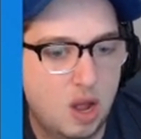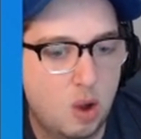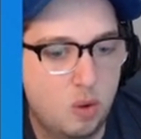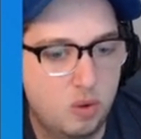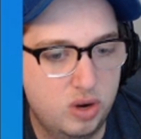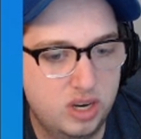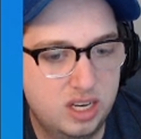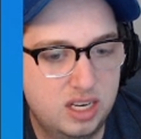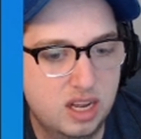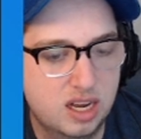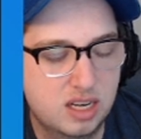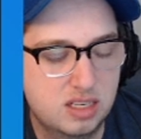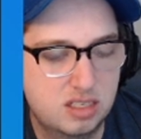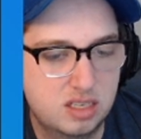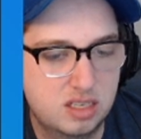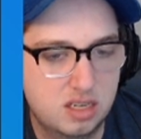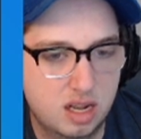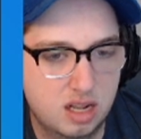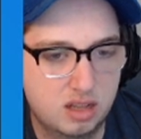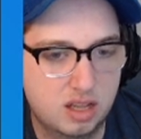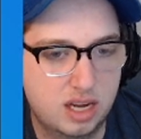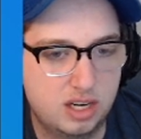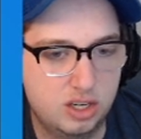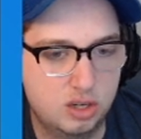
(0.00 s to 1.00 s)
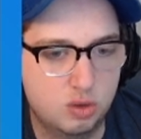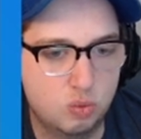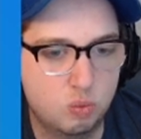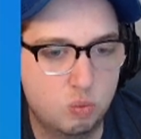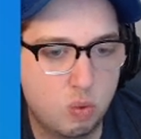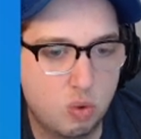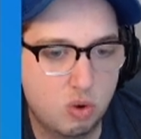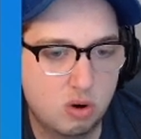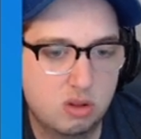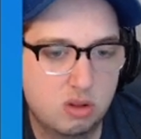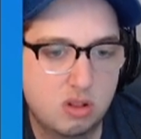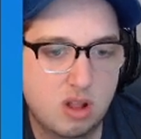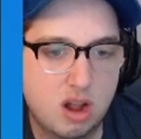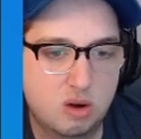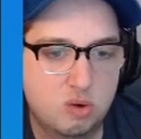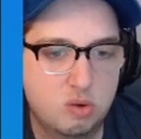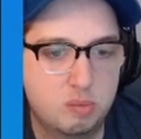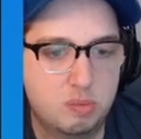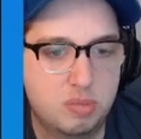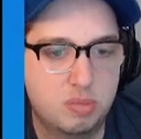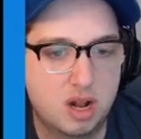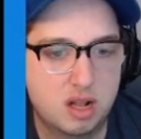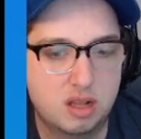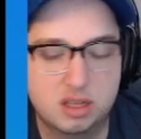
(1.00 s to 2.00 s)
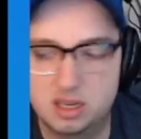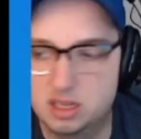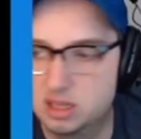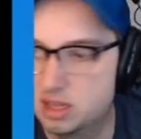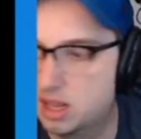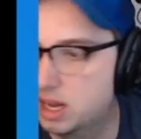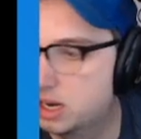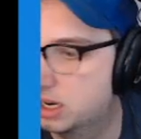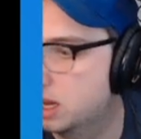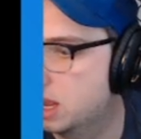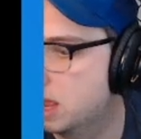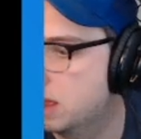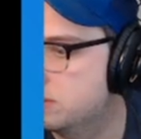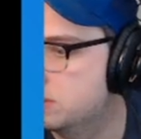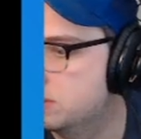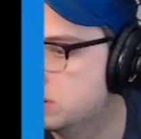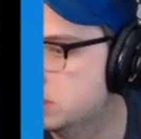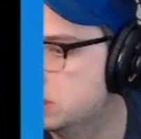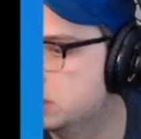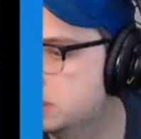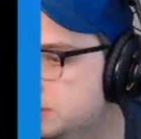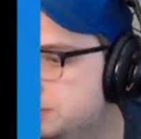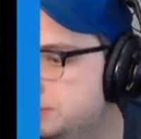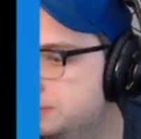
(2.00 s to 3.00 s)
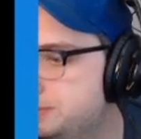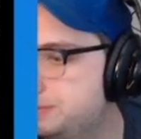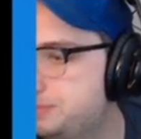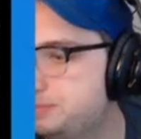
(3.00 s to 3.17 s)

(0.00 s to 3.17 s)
would have guessed that like your warlock would probably like have a